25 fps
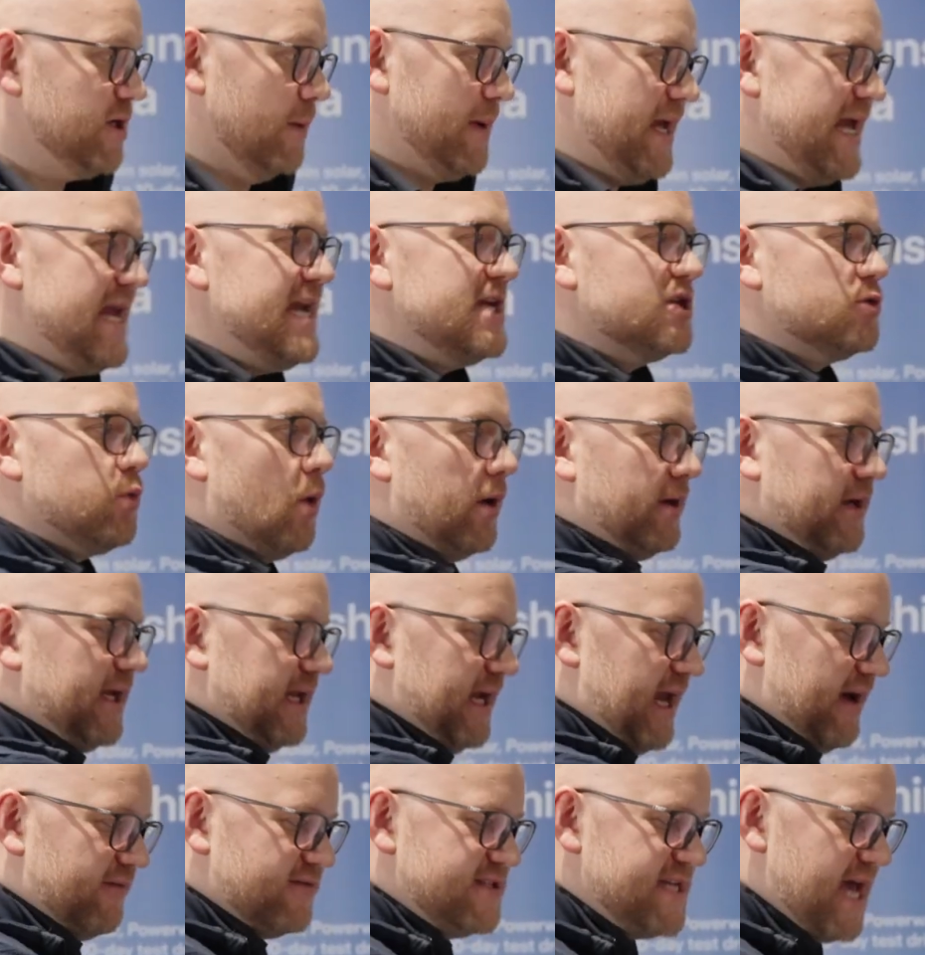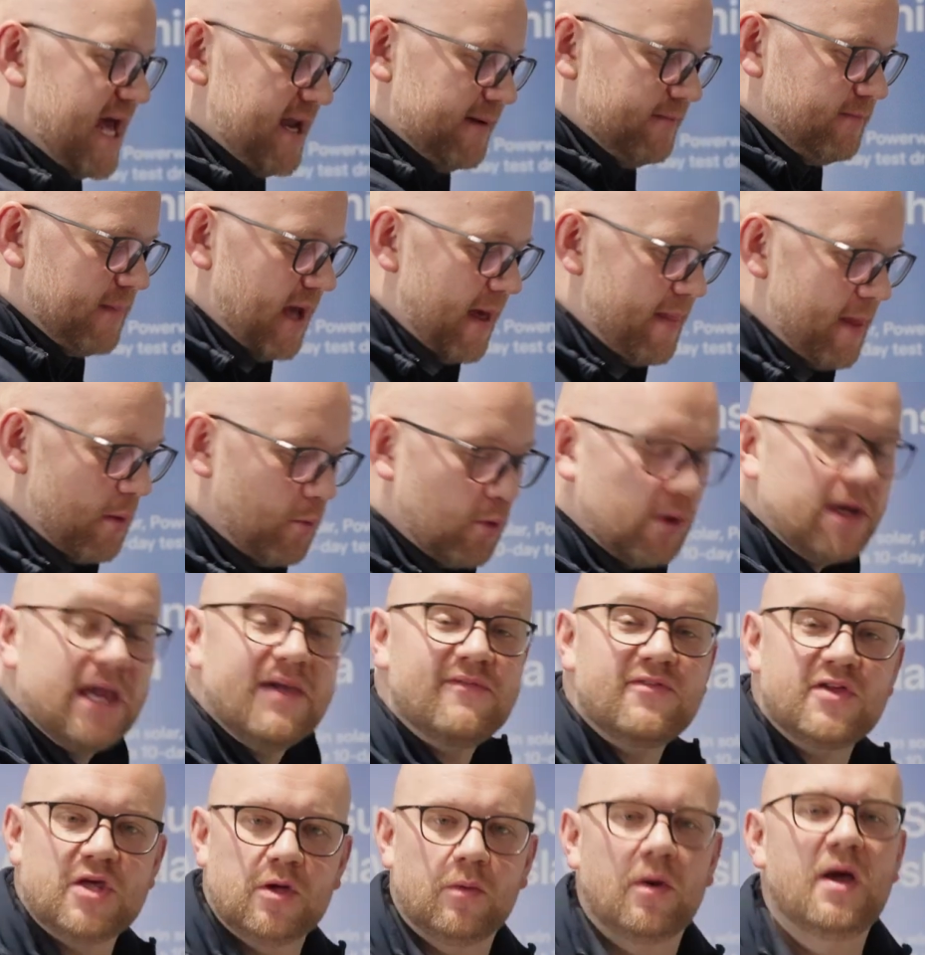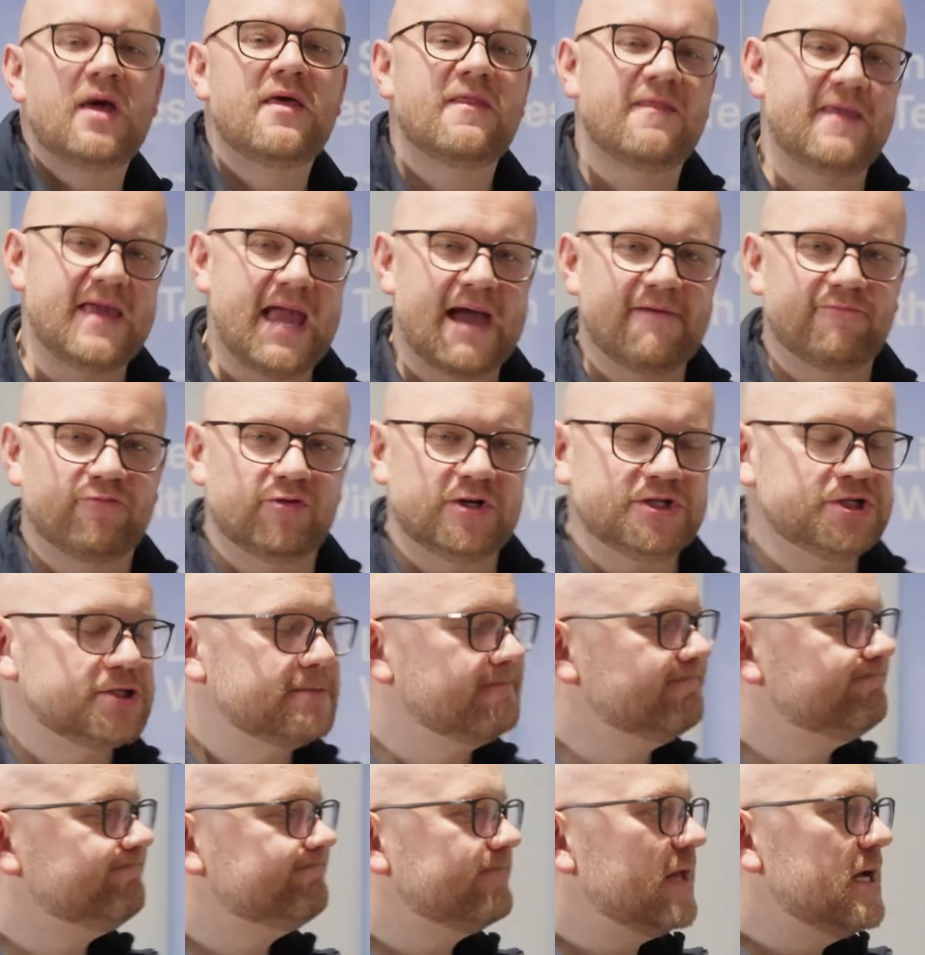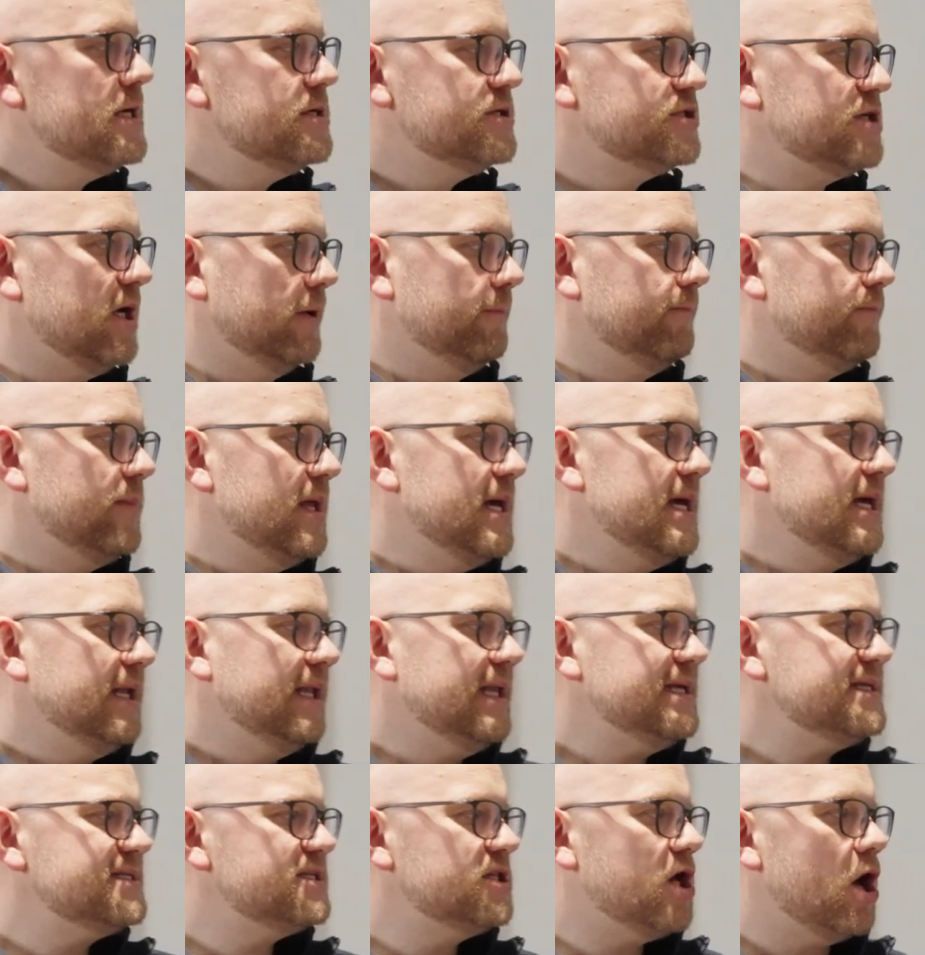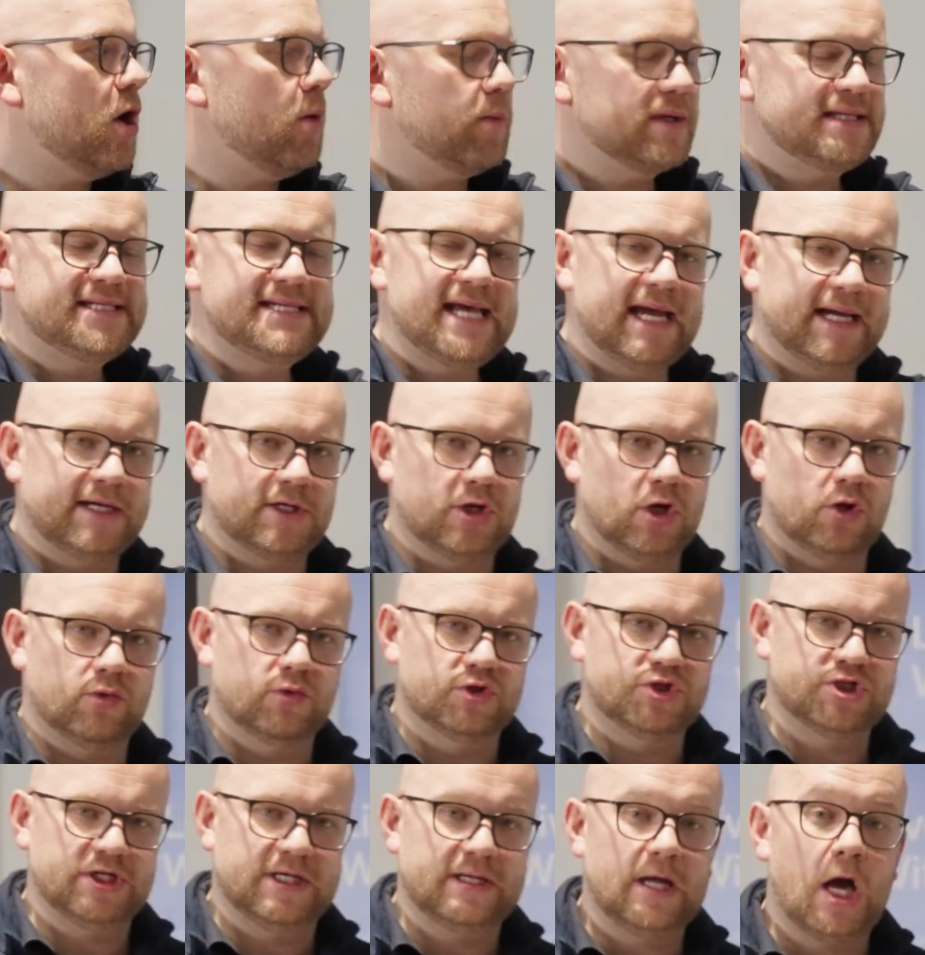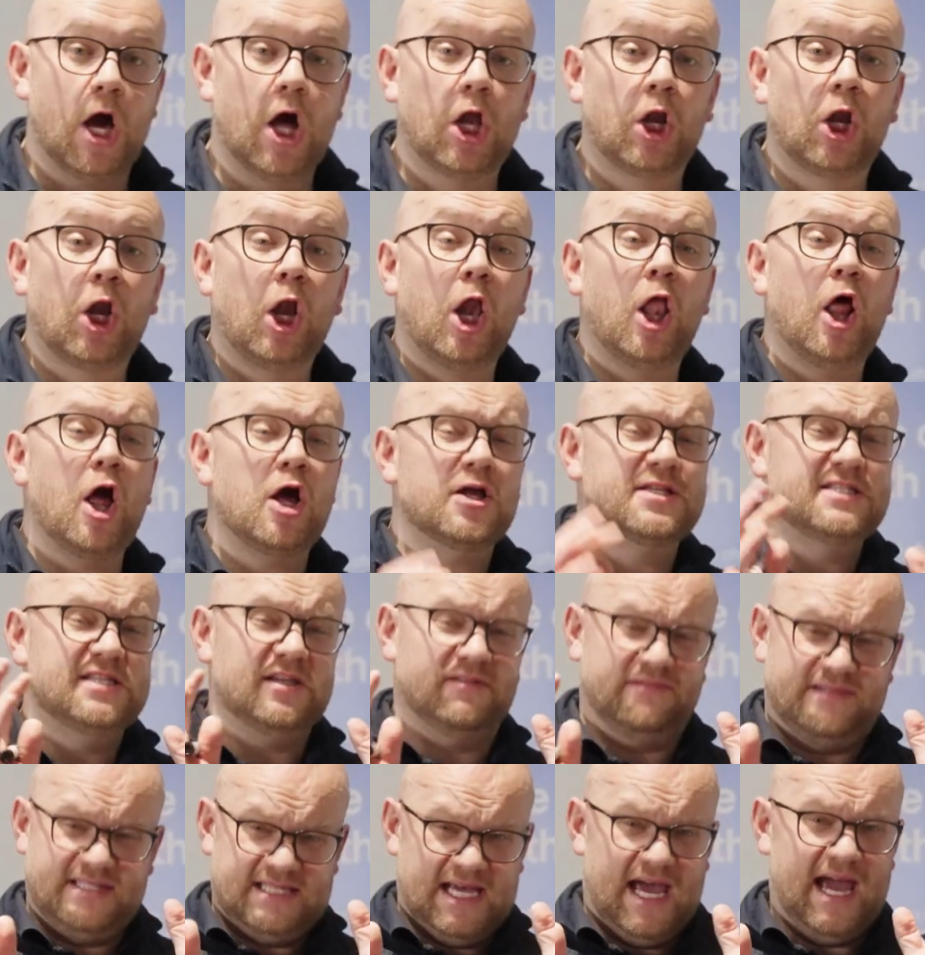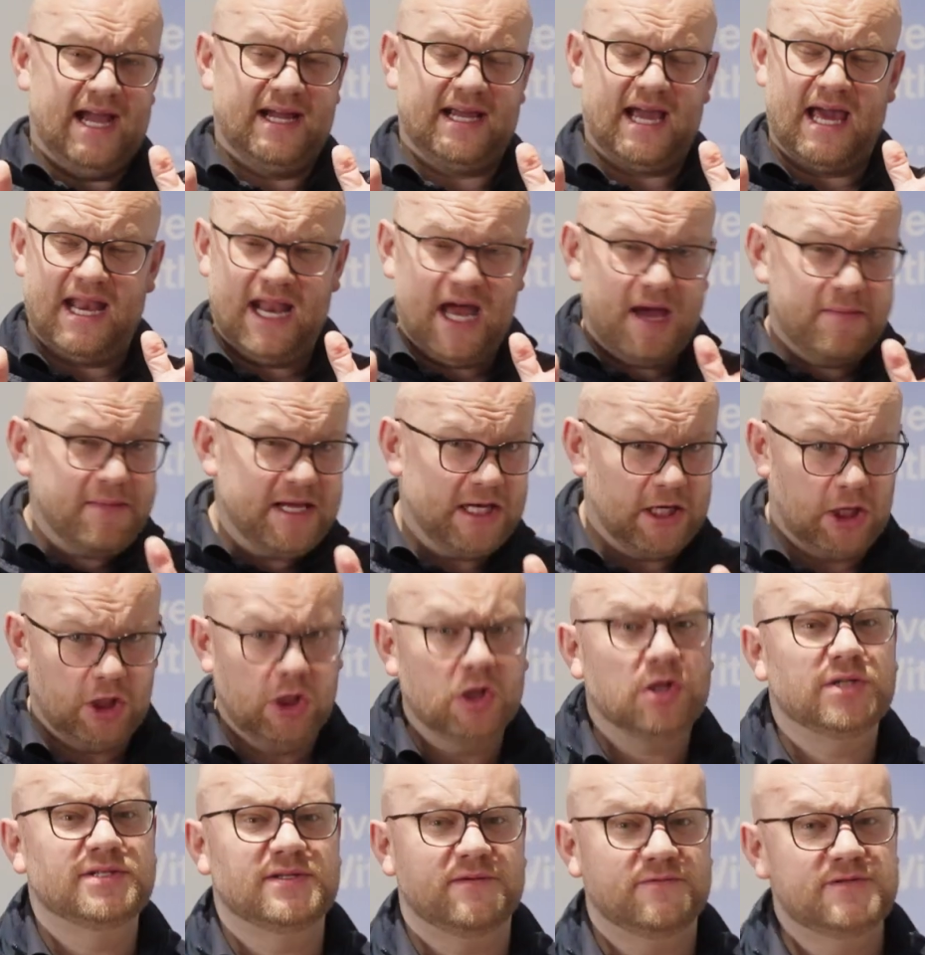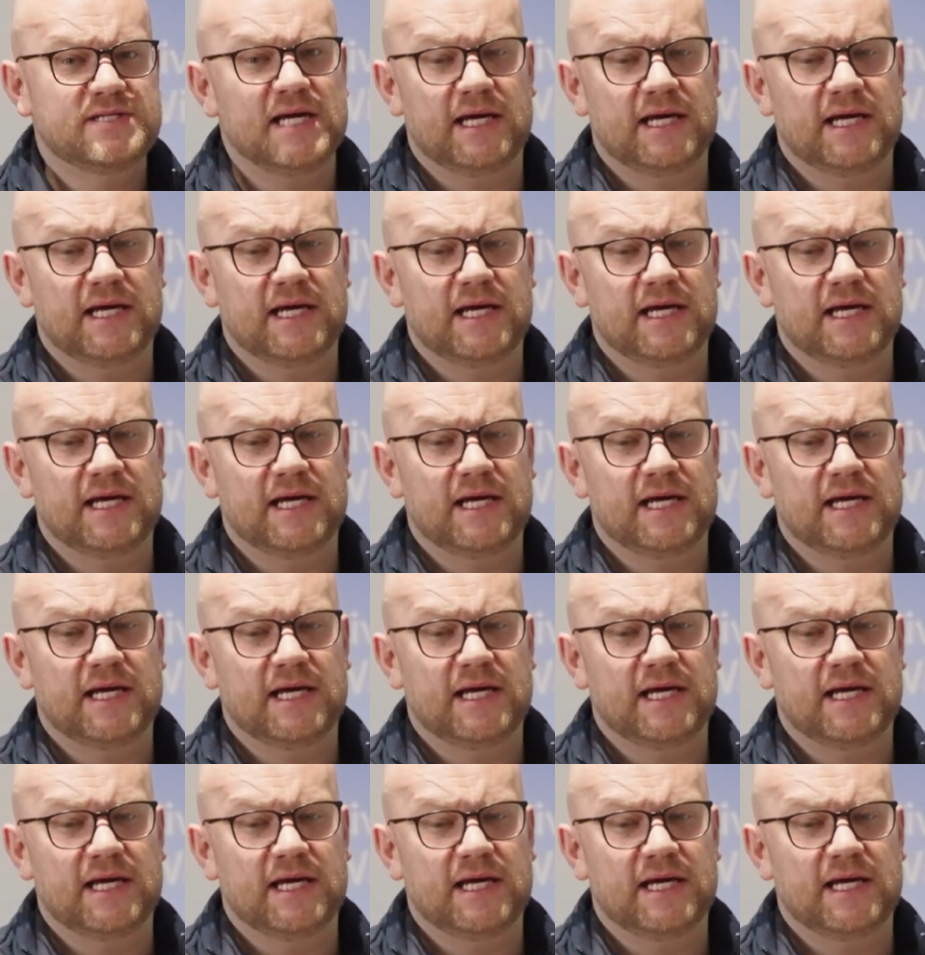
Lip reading: So each one can have 10, and then we'll give you the average. So let's start with technology. A lot of tech, and I mean a lot of